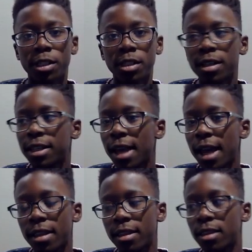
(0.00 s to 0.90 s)
shouldn't
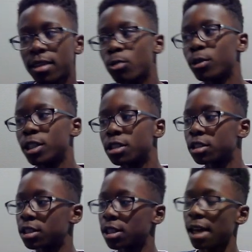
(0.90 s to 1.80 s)

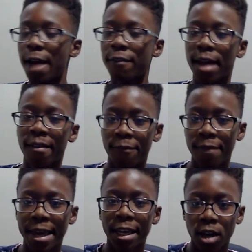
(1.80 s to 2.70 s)
have that
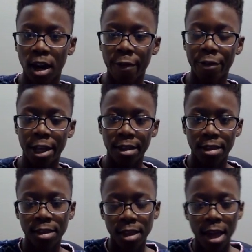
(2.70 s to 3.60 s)
fake
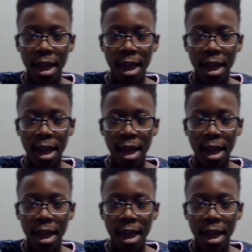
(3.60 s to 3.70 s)
confidence,